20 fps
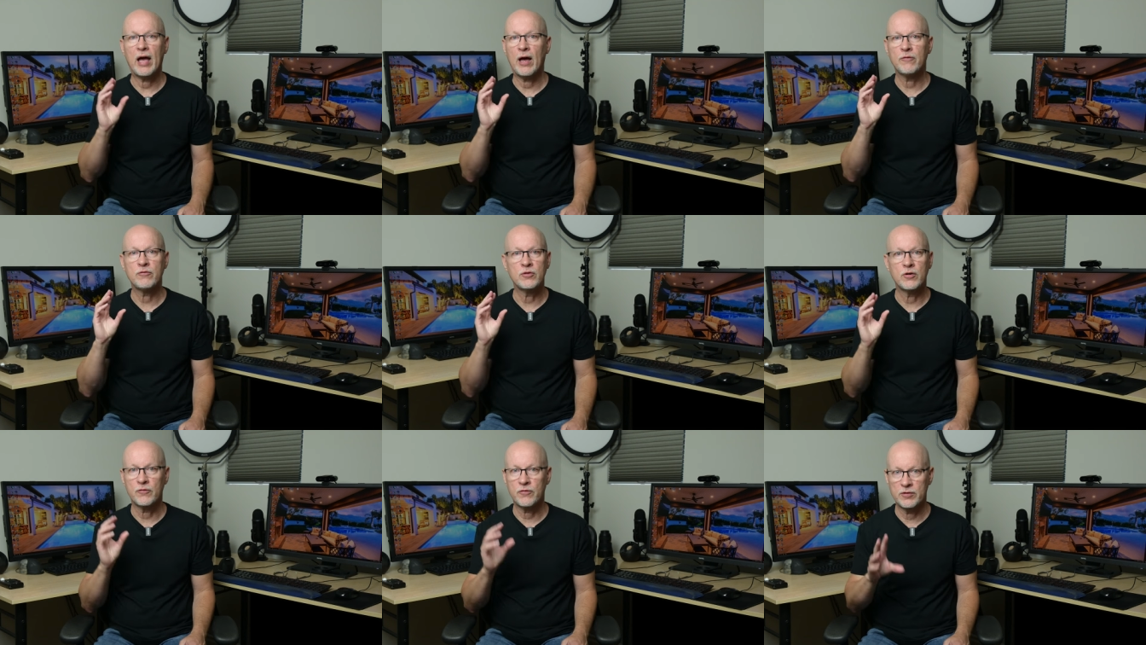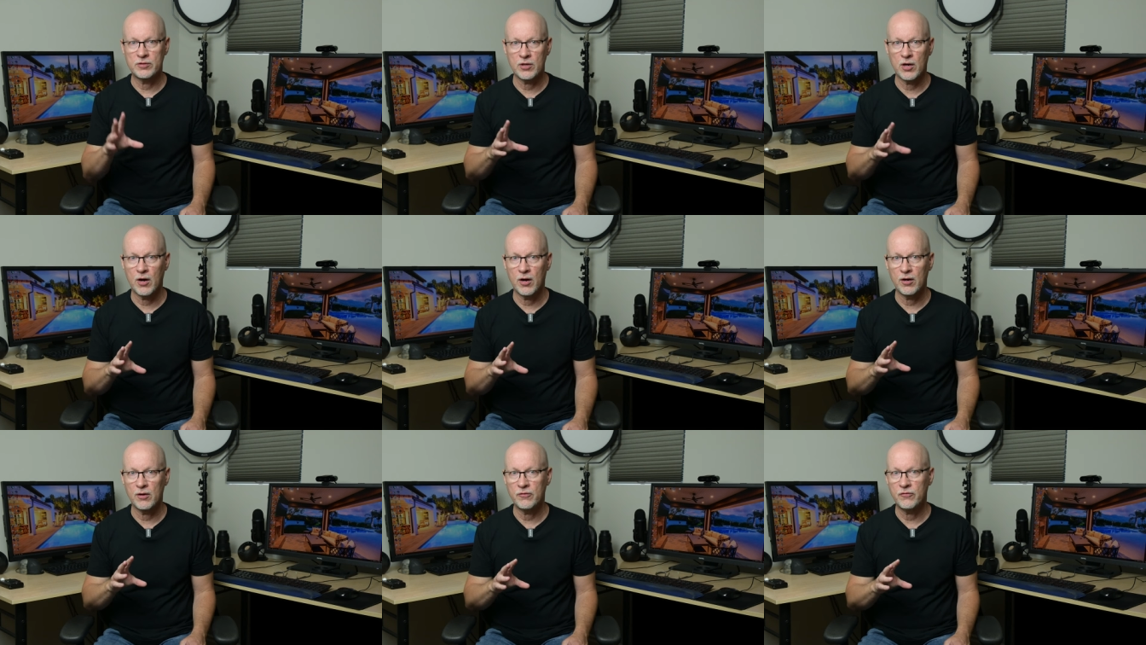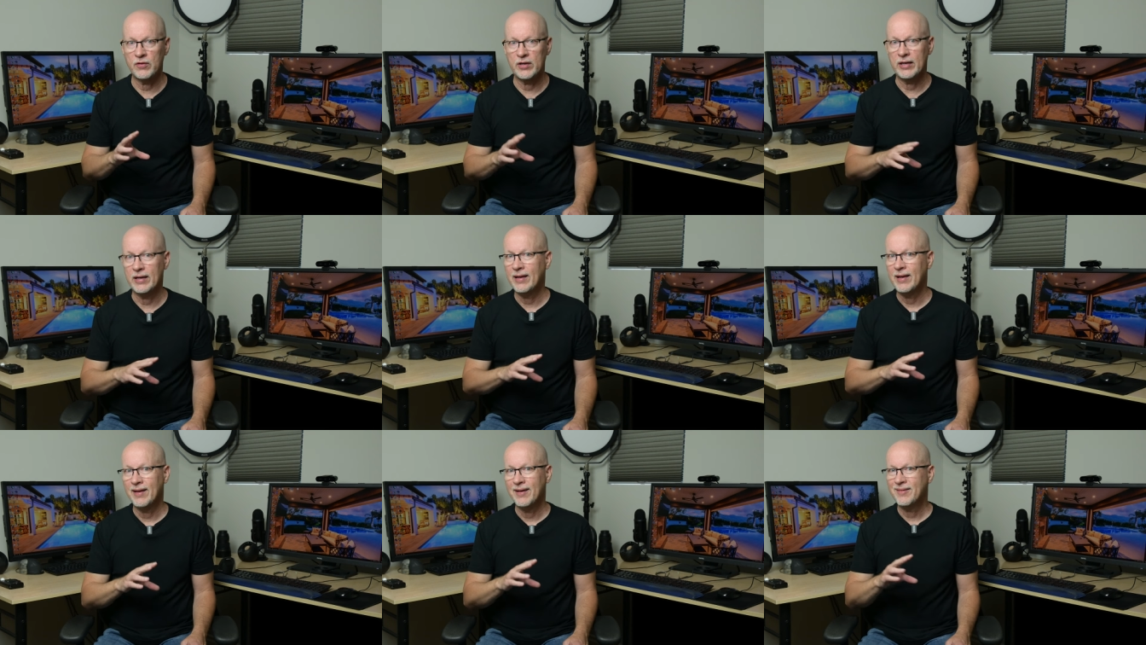after
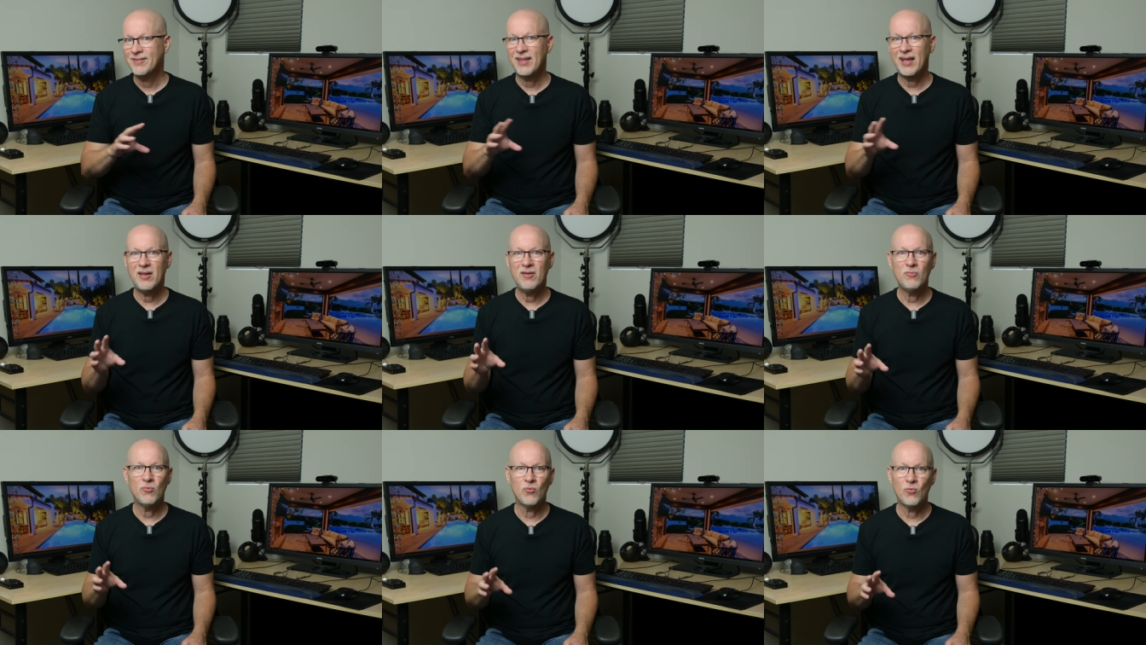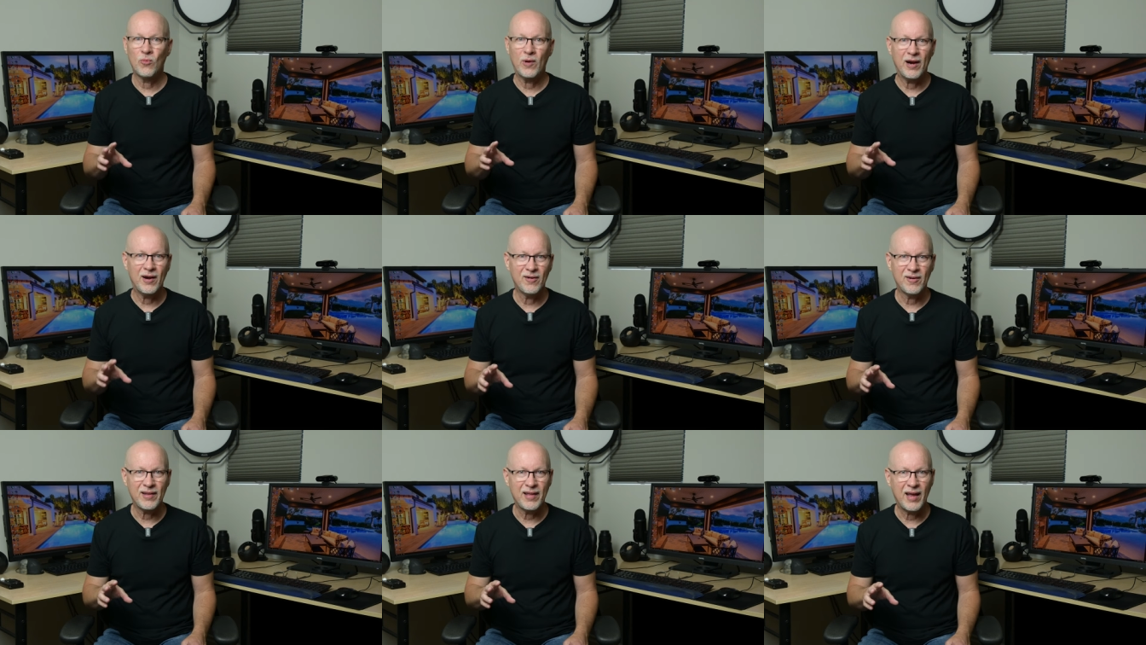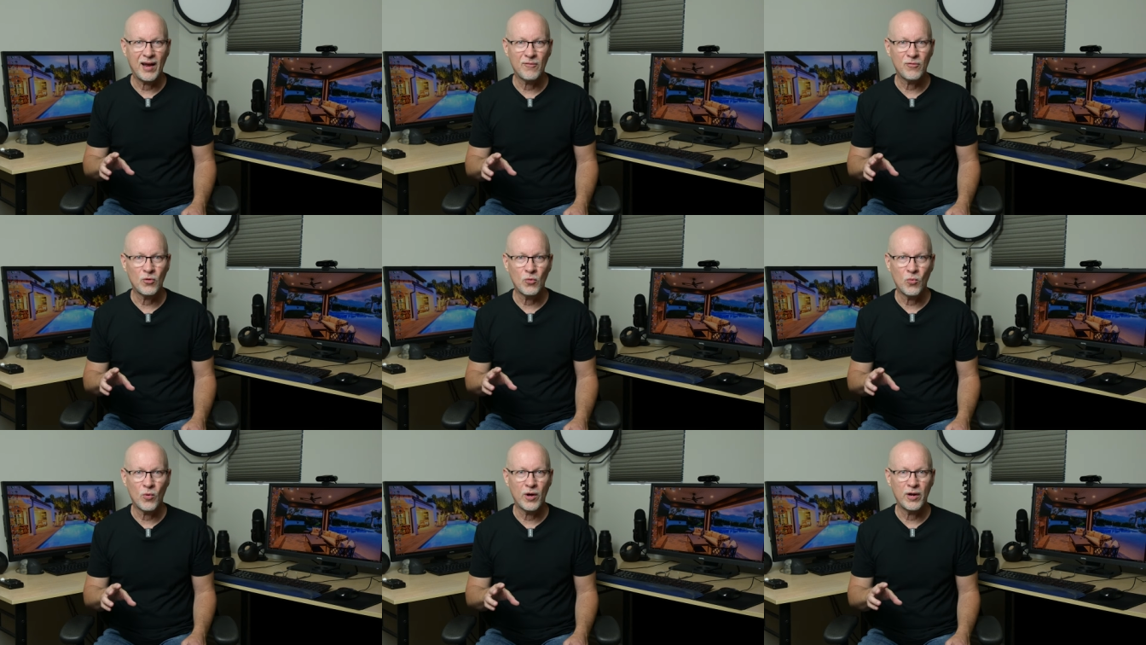photography. They rarely
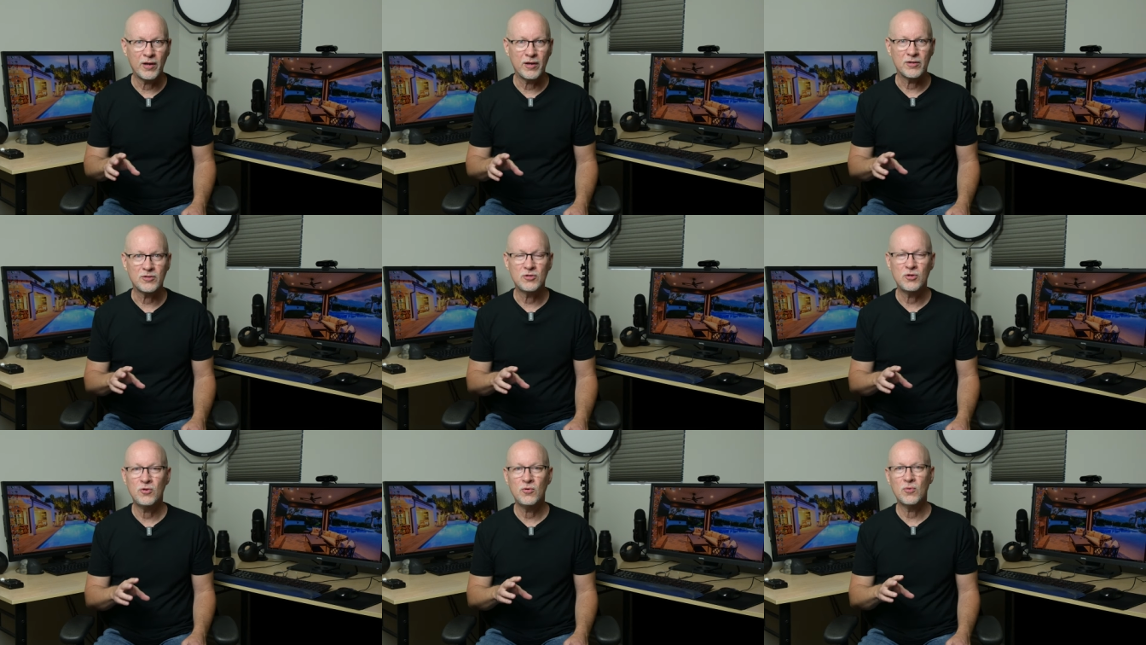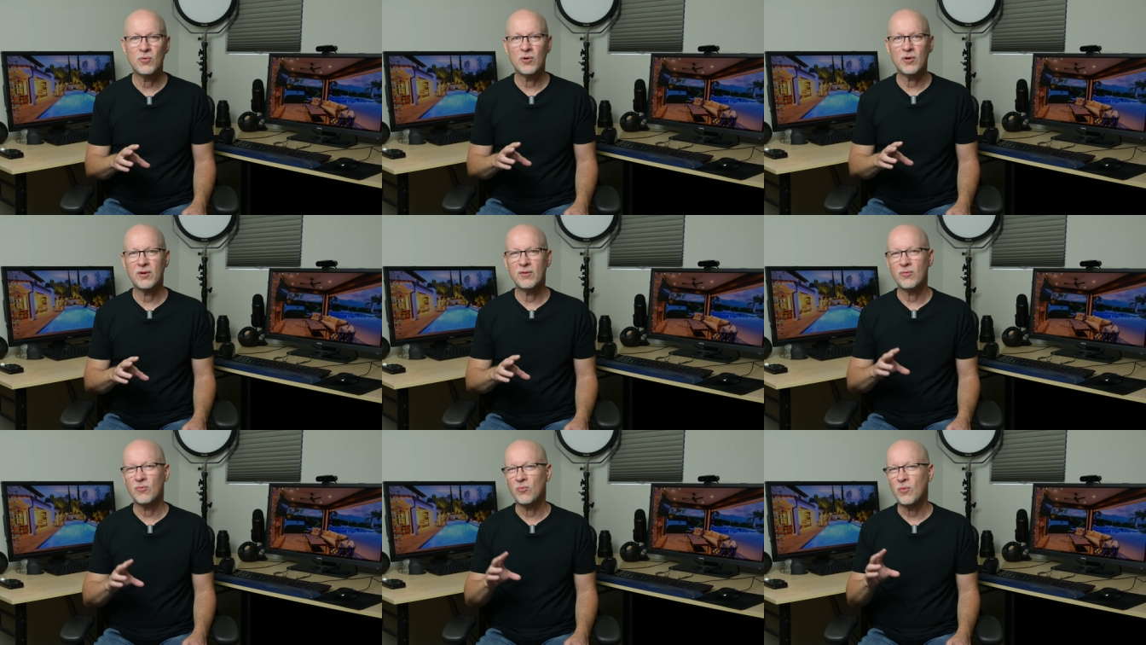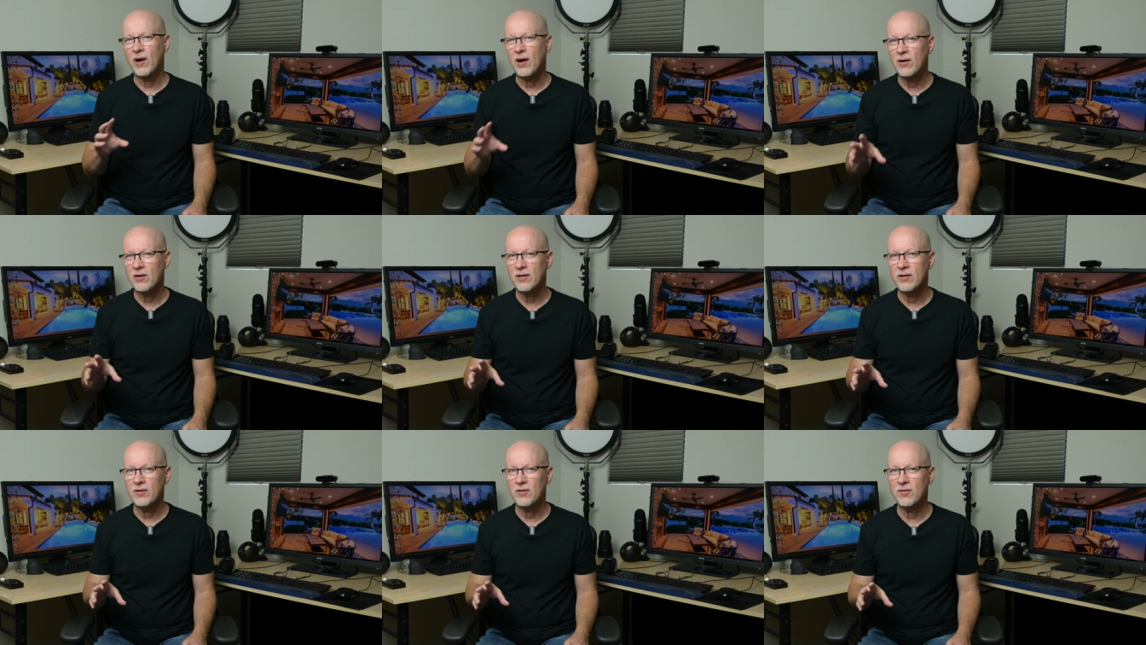ever want a tour,
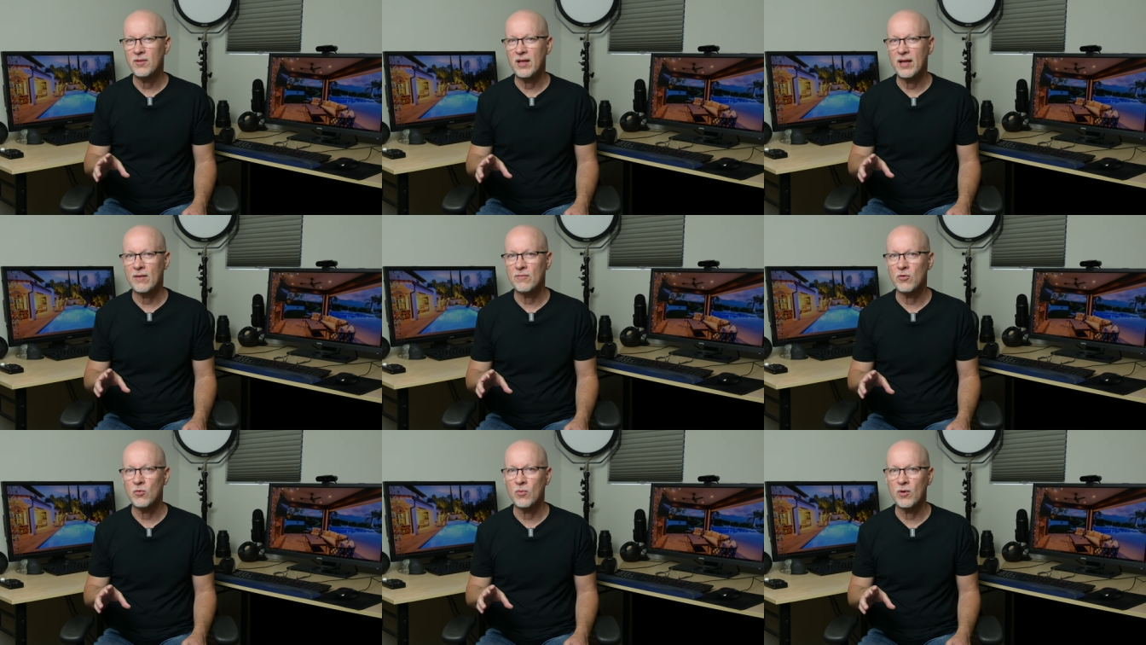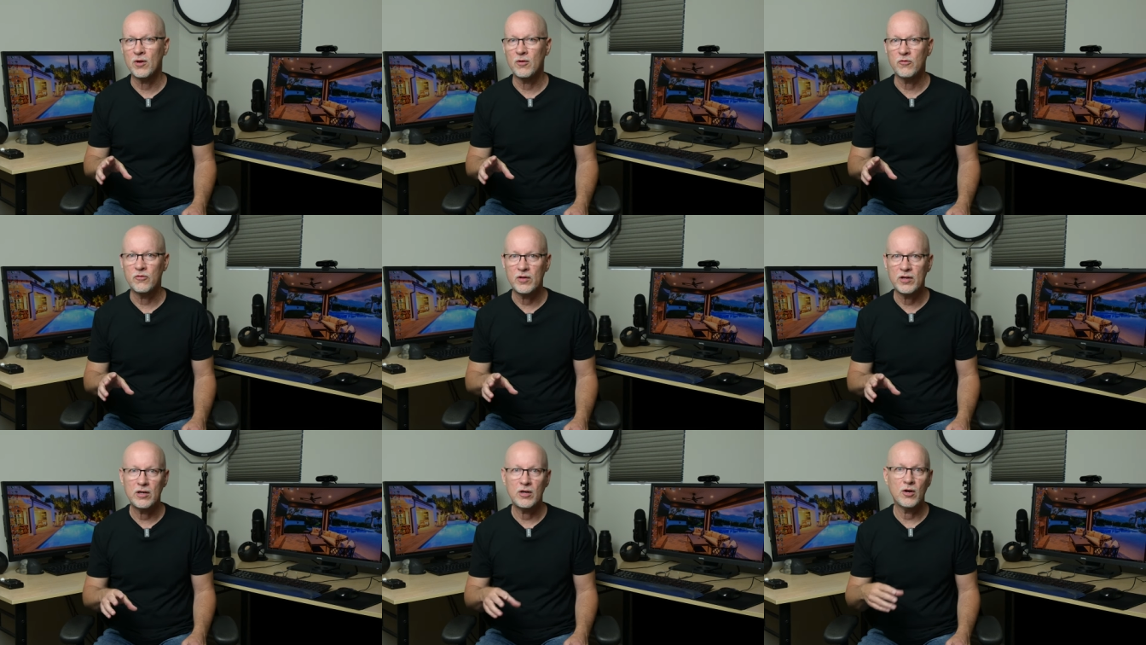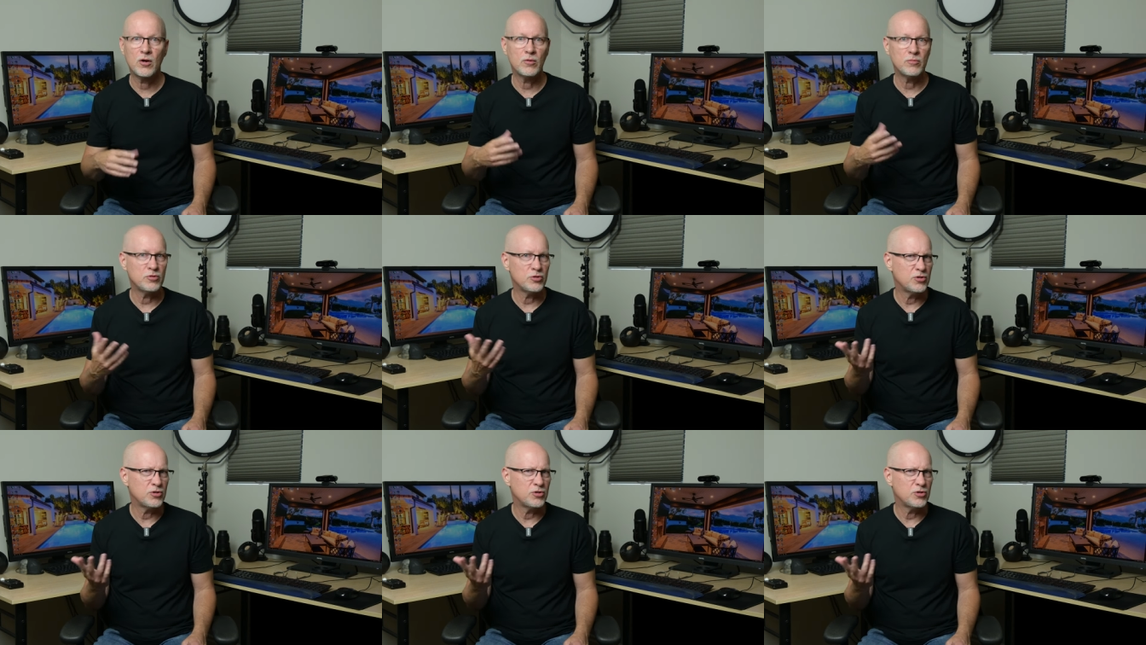rarely do they ever want a video.